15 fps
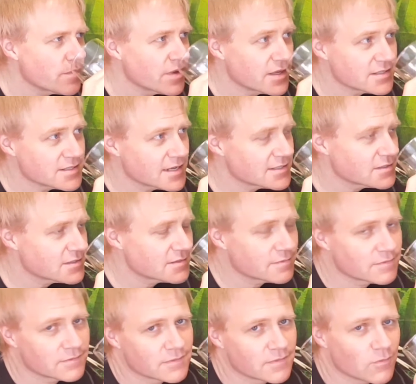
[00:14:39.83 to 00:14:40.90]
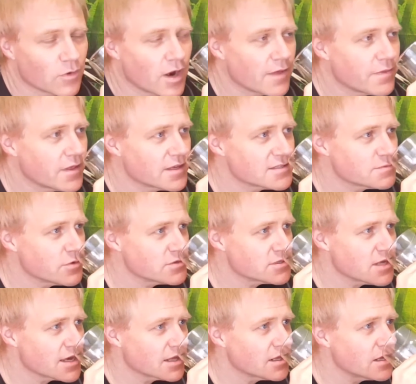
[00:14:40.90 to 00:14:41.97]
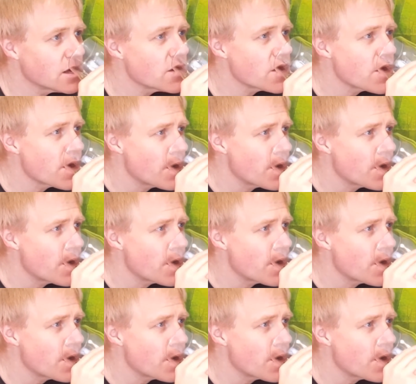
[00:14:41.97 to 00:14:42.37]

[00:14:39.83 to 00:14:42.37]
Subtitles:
because that's what I think is most likely.